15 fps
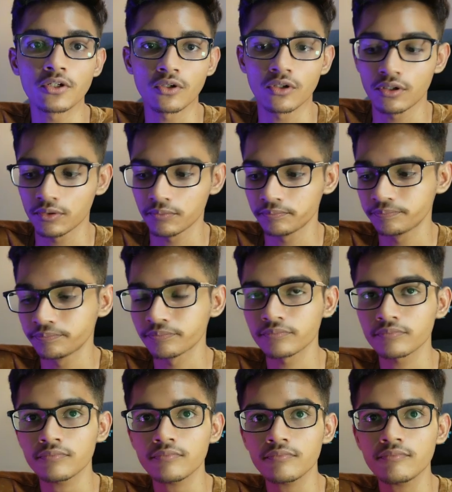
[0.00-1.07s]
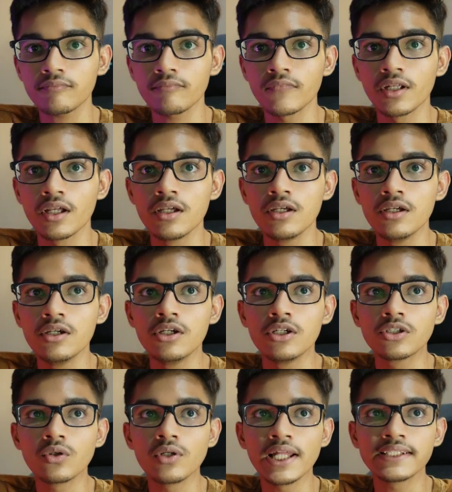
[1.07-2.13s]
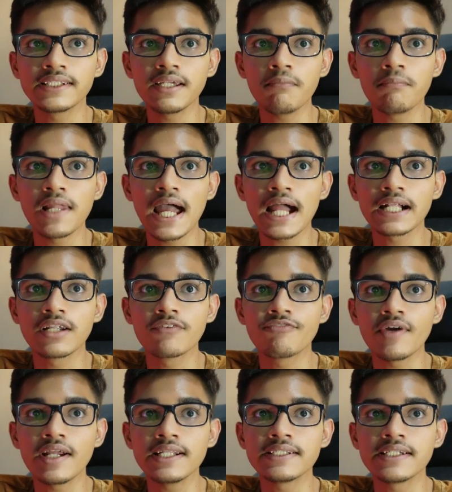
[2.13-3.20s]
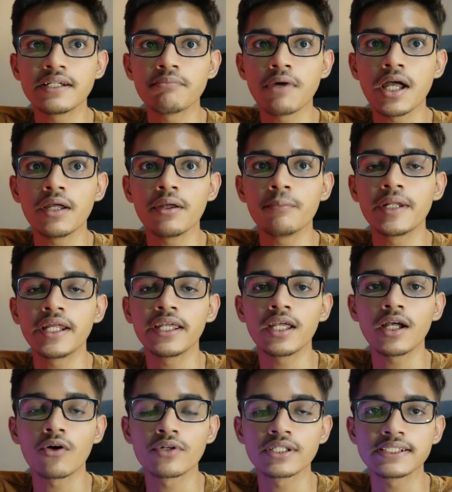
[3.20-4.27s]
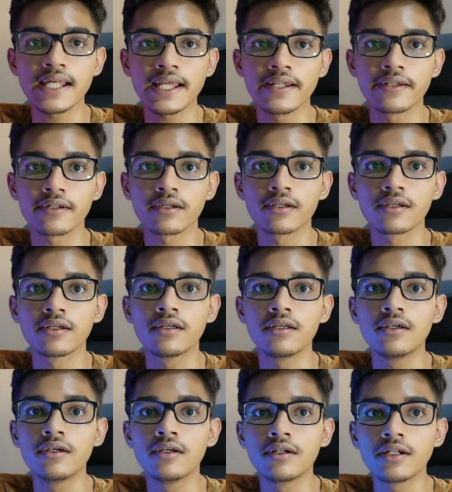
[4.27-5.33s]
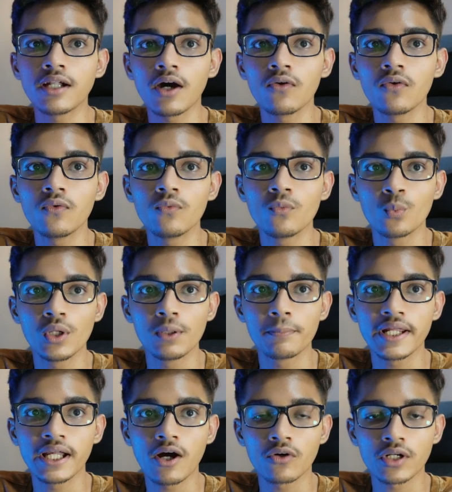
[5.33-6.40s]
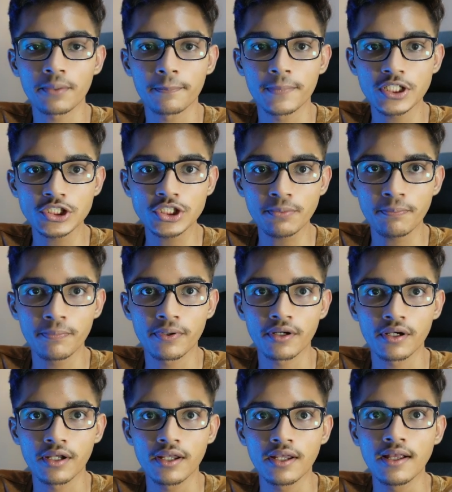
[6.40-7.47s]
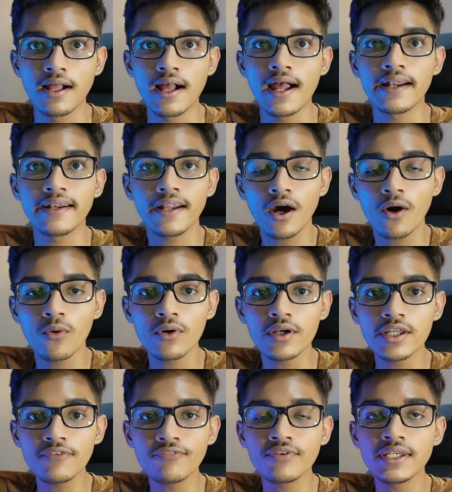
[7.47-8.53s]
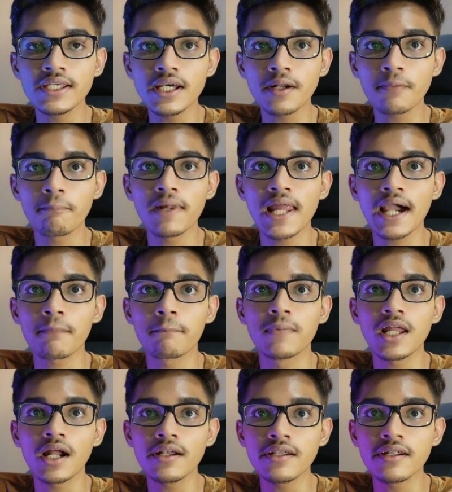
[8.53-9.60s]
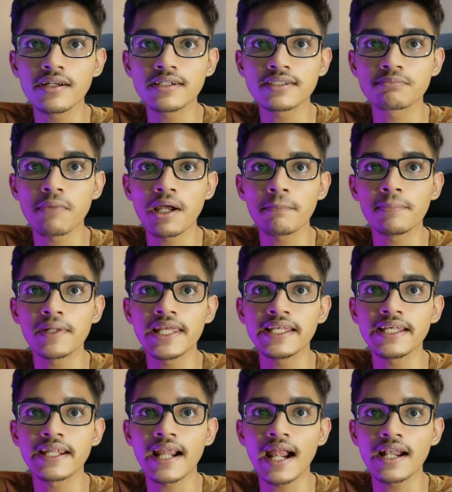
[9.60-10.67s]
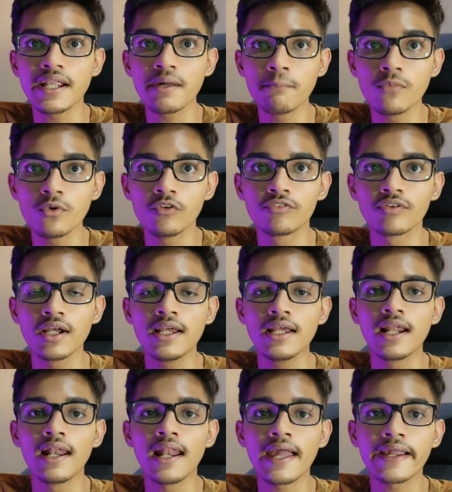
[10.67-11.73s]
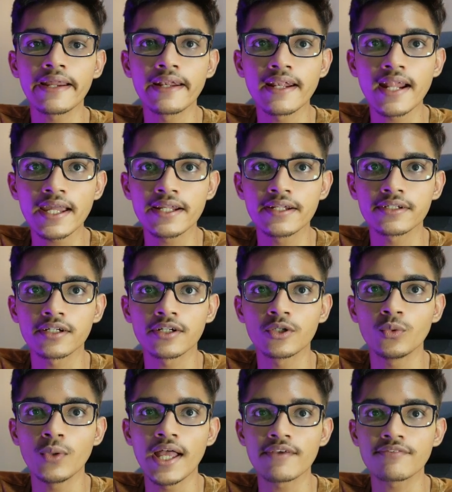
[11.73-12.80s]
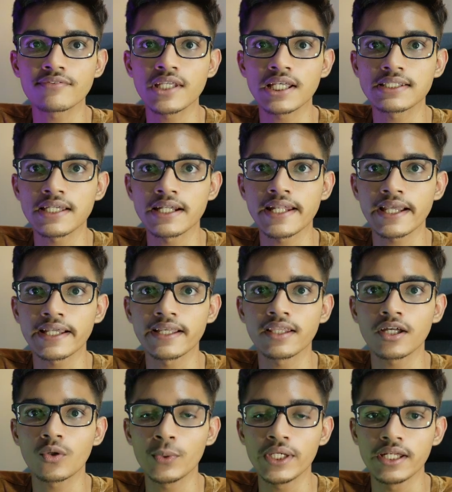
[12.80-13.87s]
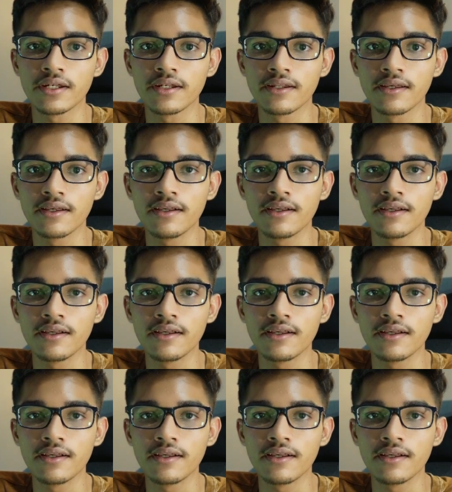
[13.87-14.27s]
the rook. So let's say black defends it by bringing out his knight. Now we'll bring out our bishop, and now if here black blunders by playing a random move like knight to f6 attacking the queen,